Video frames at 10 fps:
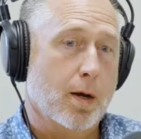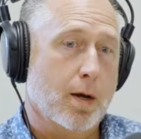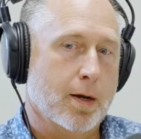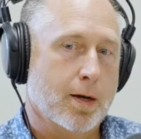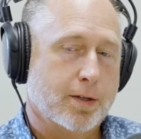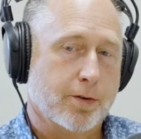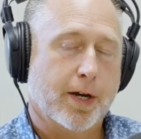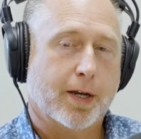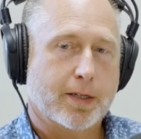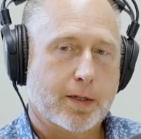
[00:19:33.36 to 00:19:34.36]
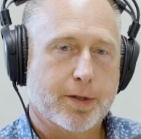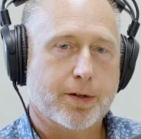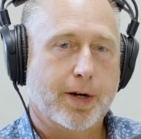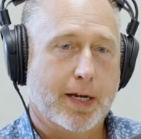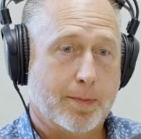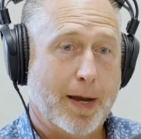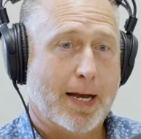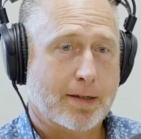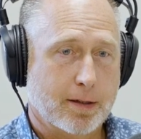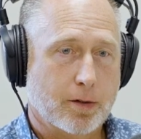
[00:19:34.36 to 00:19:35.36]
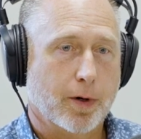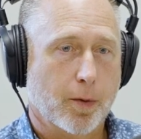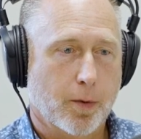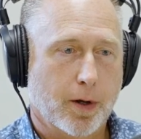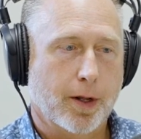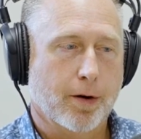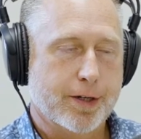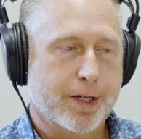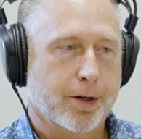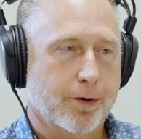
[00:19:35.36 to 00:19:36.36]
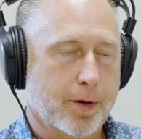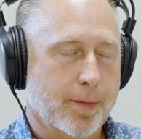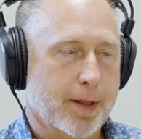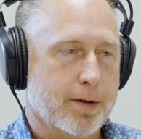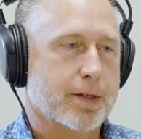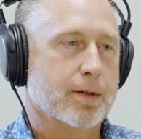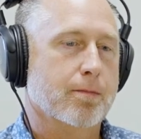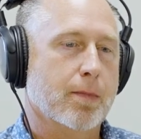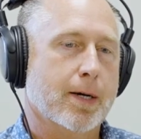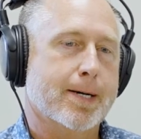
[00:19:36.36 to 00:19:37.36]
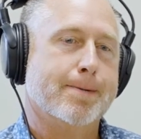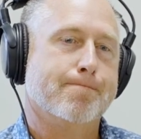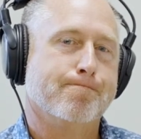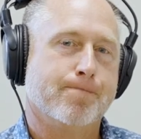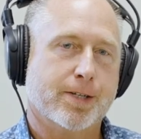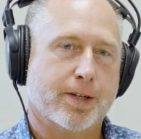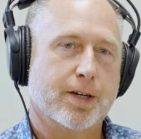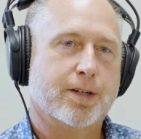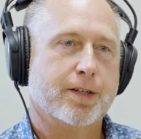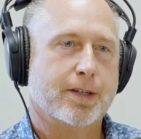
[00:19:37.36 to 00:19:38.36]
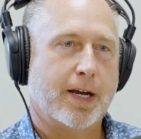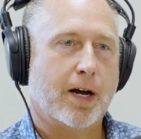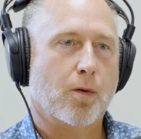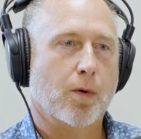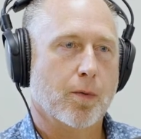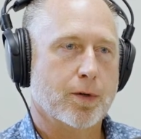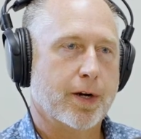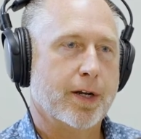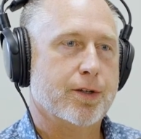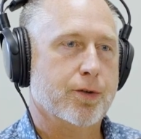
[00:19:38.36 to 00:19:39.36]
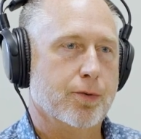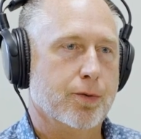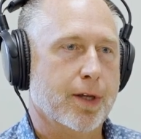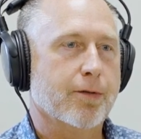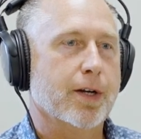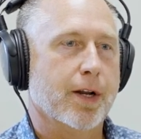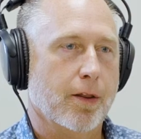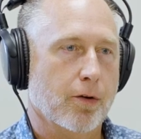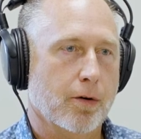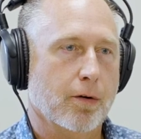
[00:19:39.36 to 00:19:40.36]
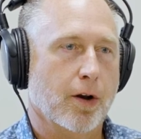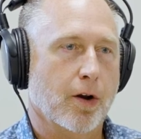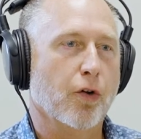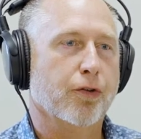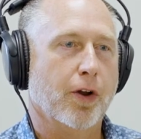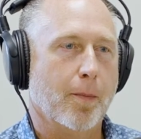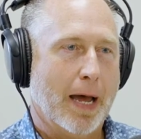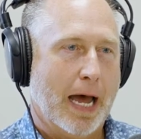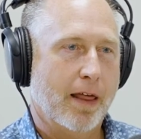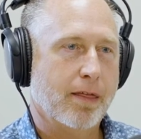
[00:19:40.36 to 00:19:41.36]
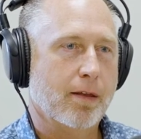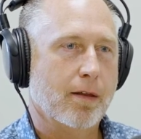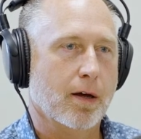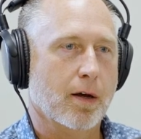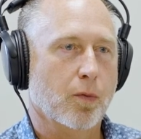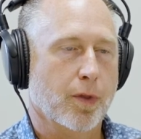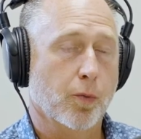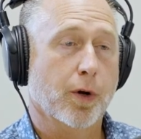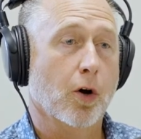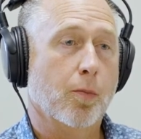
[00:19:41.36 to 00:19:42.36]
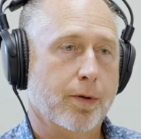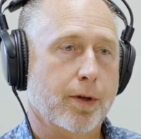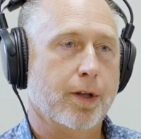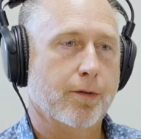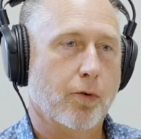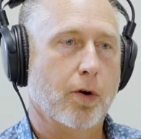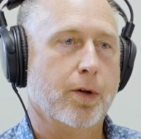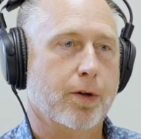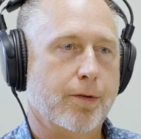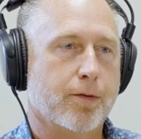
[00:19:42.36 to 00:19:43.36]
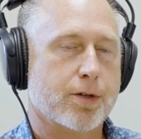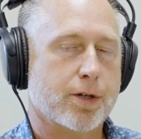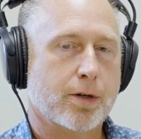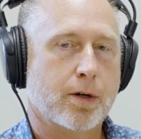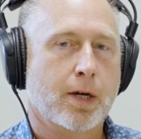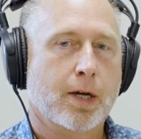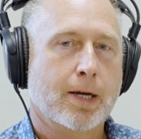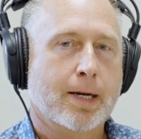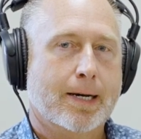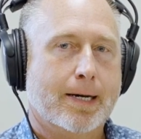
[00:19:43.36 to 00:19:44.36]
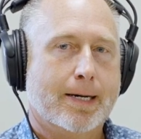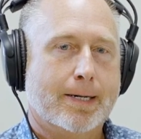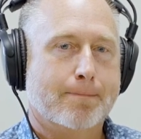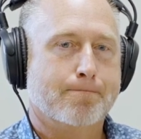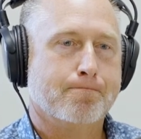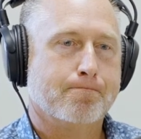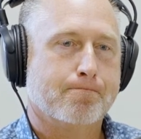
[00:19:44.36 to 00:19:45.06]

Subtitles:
Kansas City, Missouri has passed the 21 energy code. I mean, there's some discussions now where we're trying to give an alternate path that would help in the affordability for sure. I'm